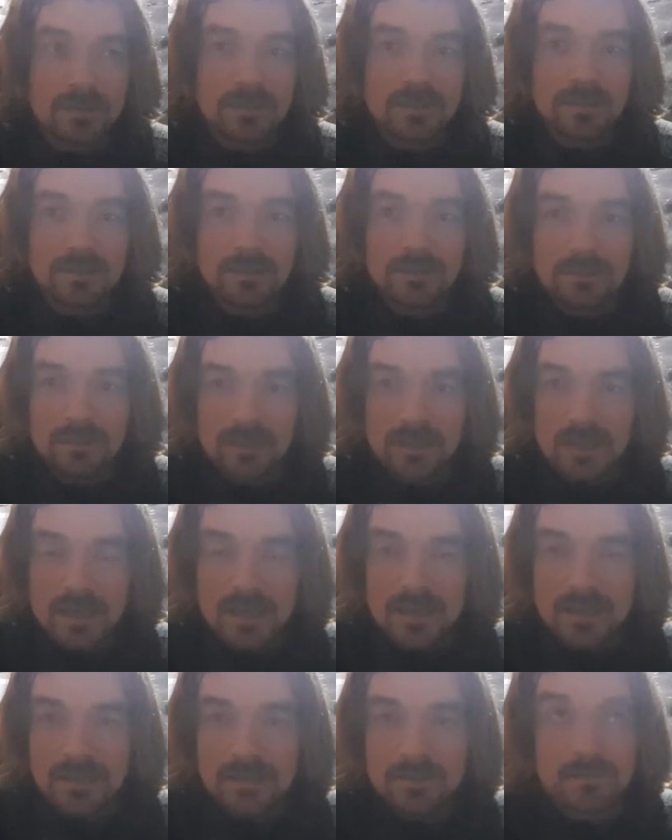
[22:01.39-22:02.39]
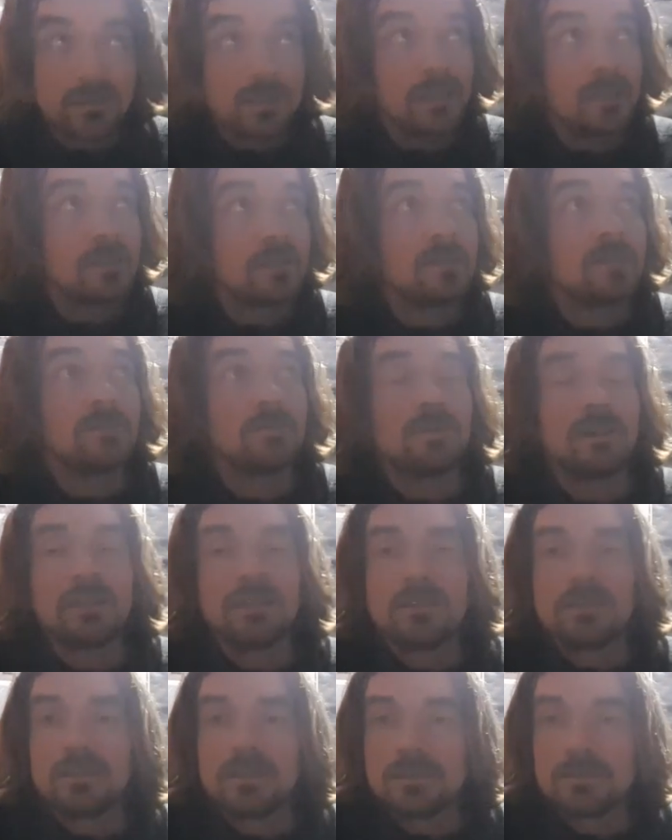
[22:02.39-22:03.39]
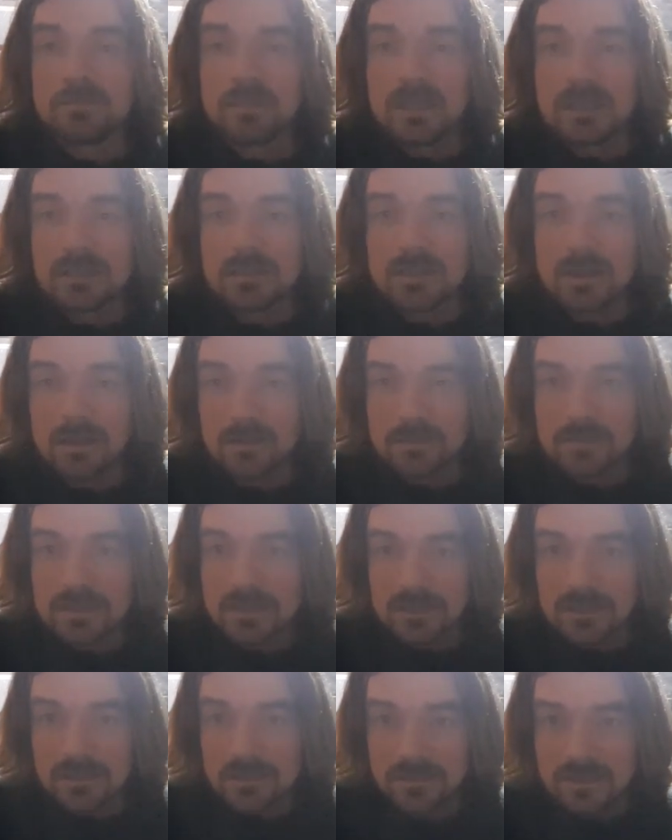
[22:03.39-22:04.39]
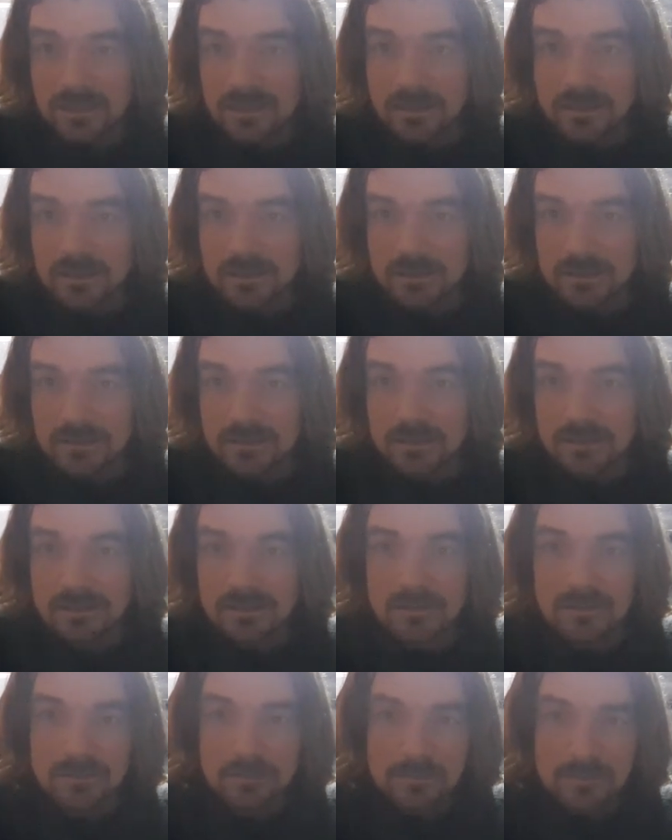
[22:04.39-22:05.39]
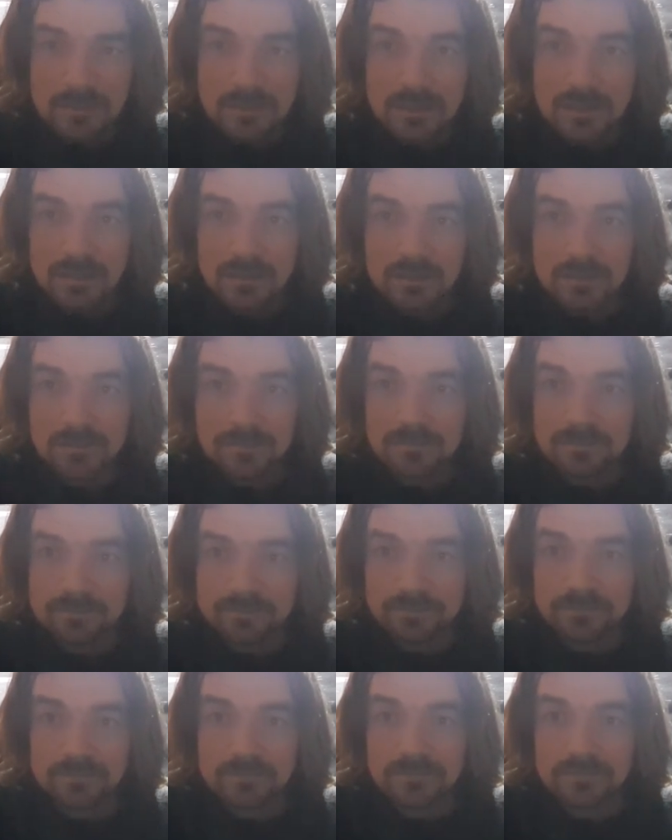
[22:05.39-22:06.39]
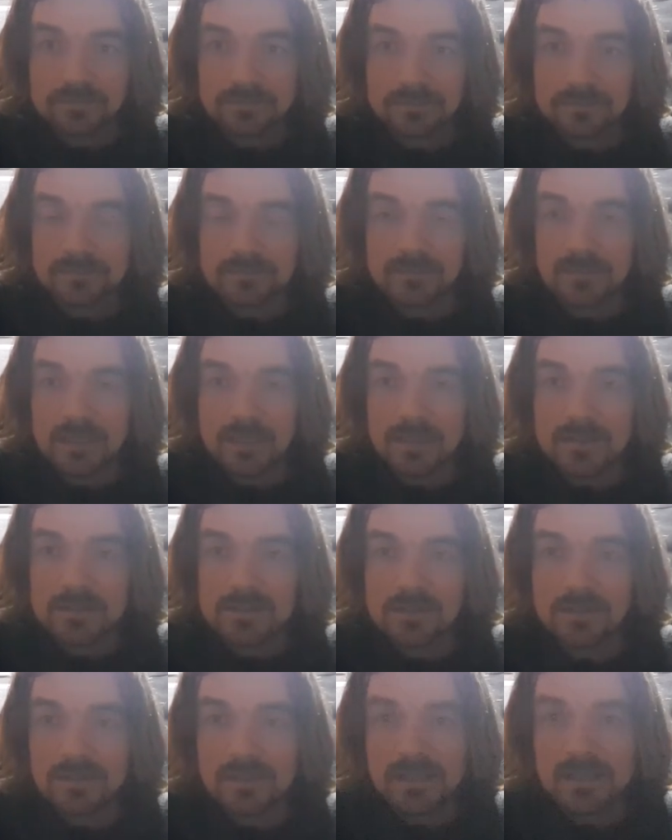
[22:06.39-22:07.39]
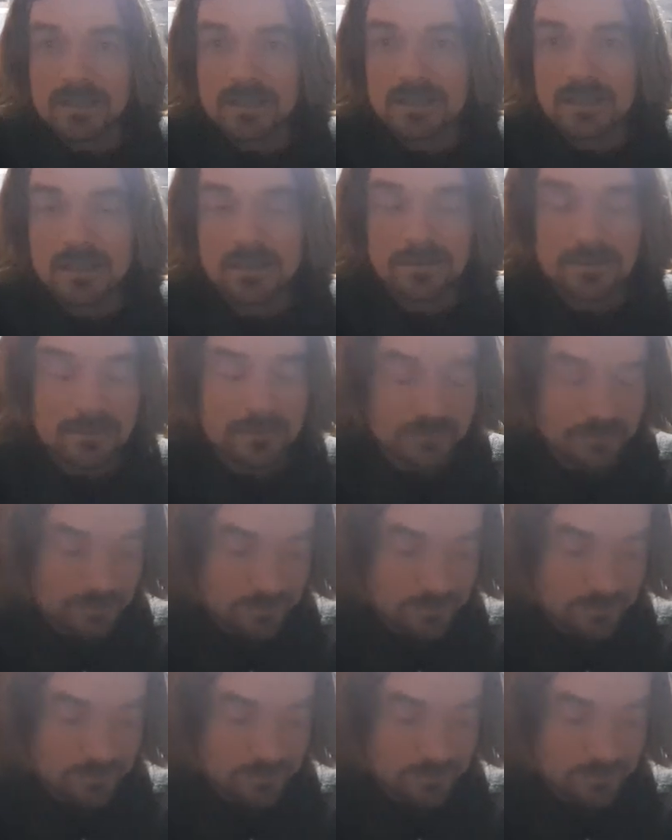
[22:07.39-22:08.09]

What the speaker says: to do that and read the way these big tops are going, and assert yourself.